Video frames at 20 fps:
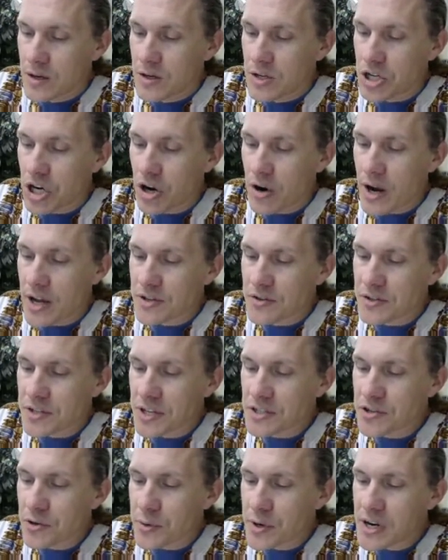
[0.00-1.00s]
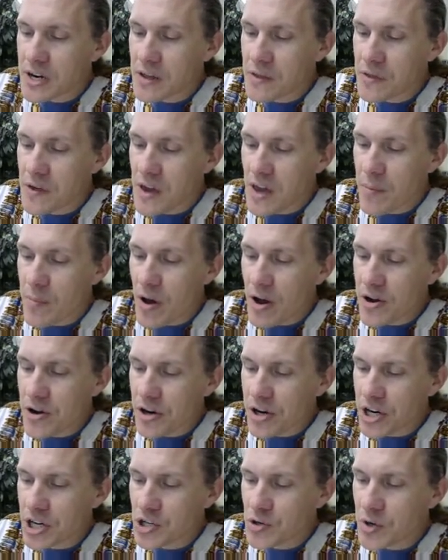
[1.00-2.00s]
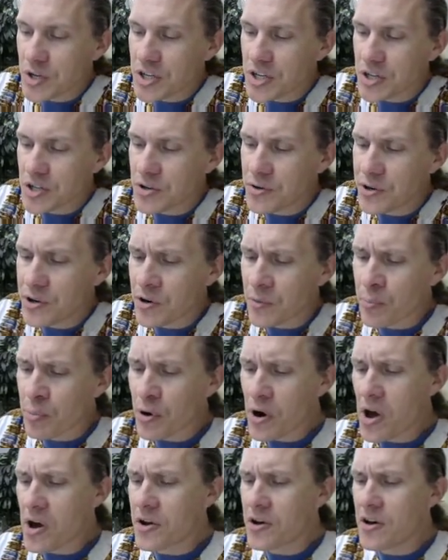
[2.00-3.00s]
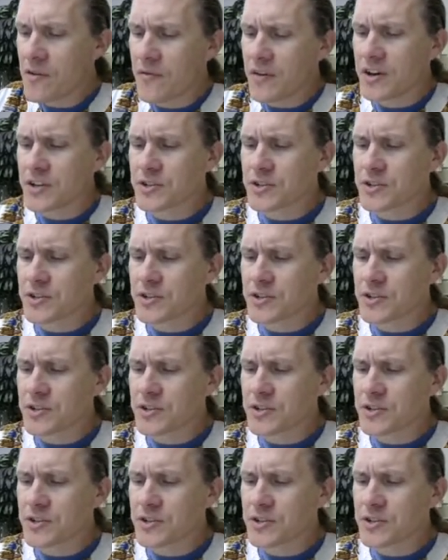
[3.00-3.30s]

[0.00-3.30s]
Share your answers. Is there anything about your country's history you're proud of?